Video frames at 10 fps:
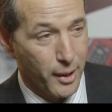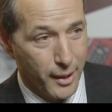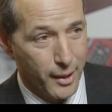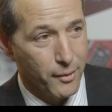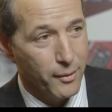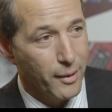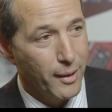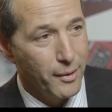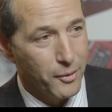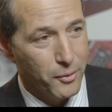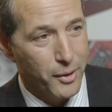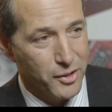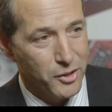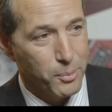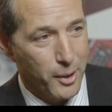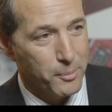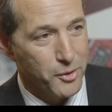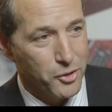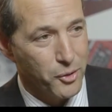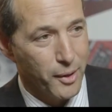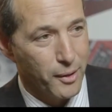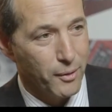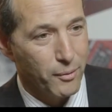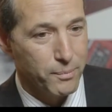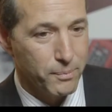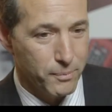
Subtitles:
of pursuing an audience?